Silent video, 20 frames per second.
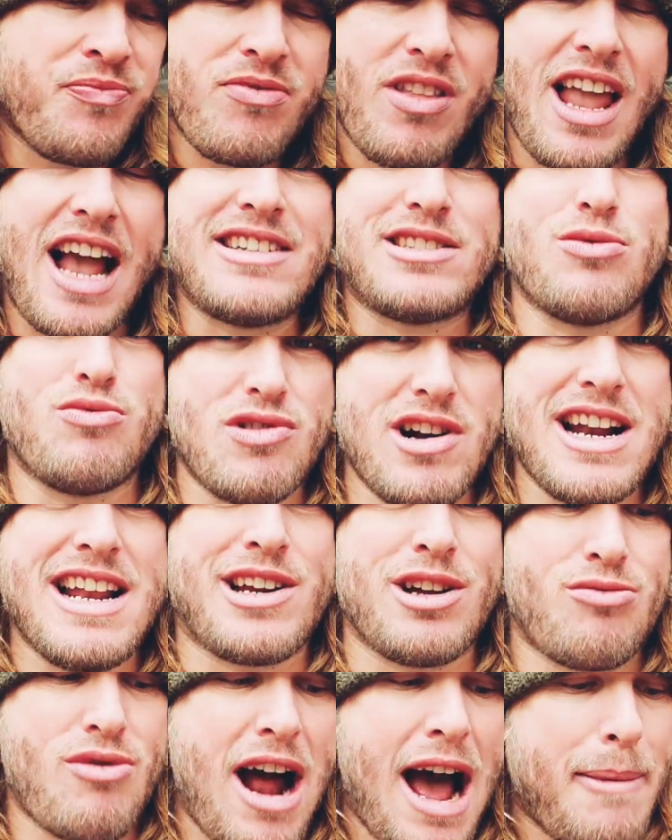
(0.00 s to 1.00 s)
That's a really
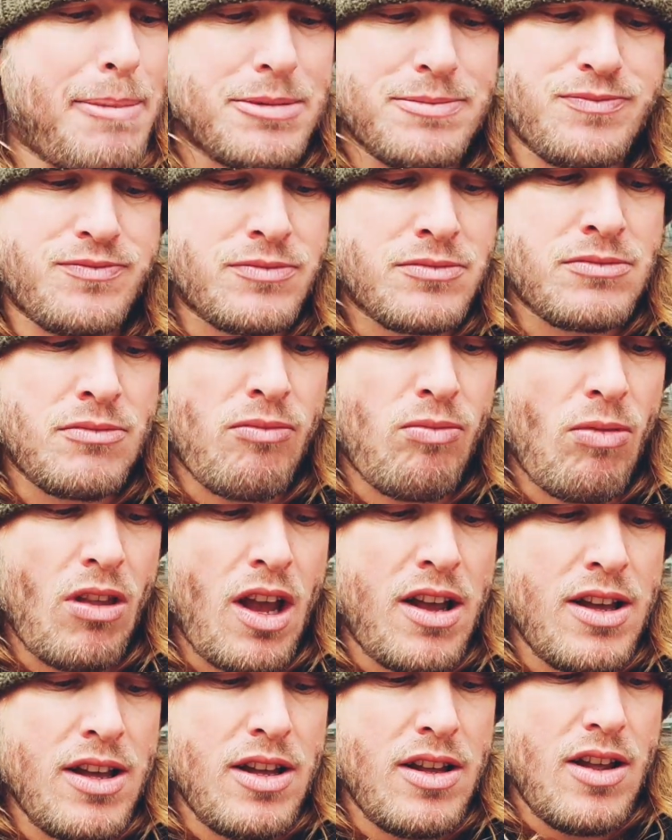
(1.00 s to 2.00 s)
good wrap.
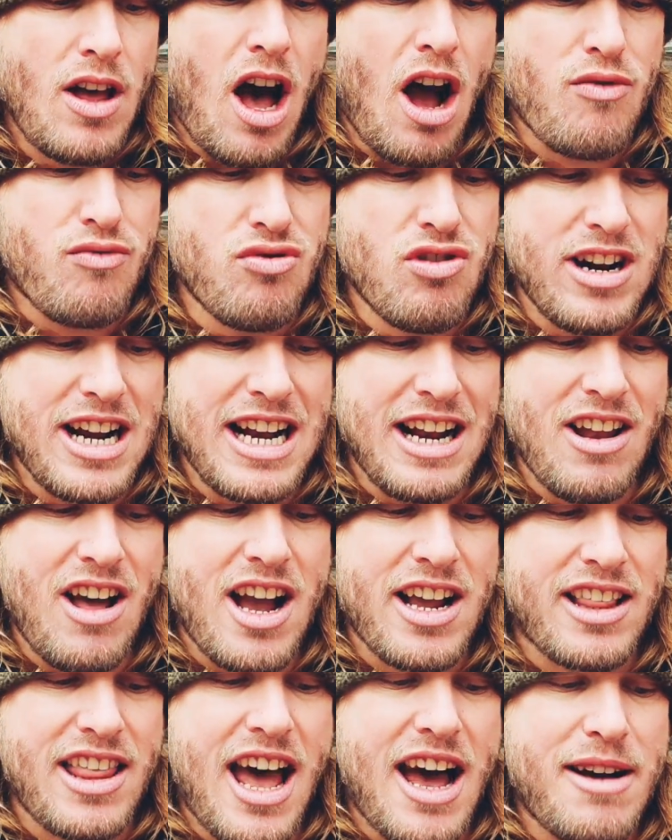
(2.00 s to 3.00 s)
I really
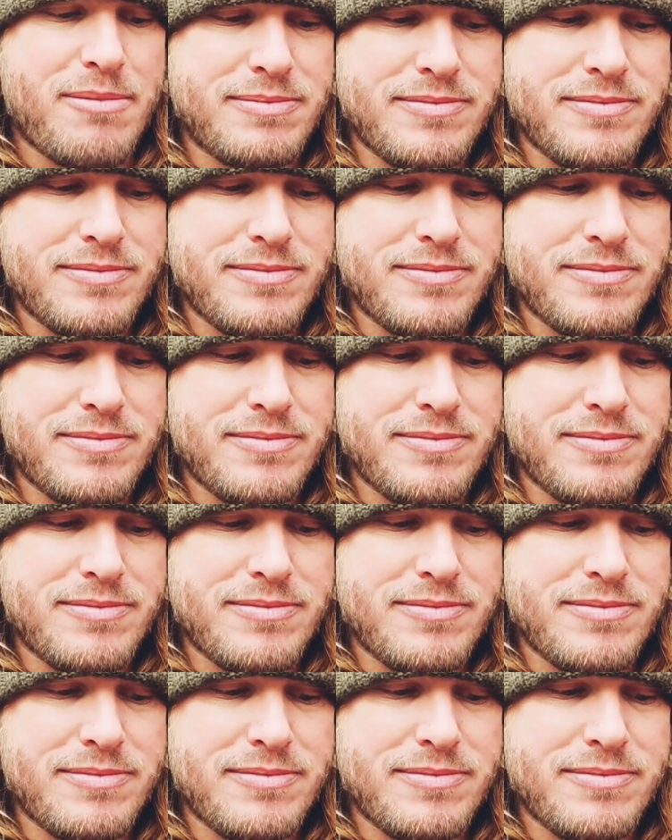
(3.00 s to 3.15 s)
like that.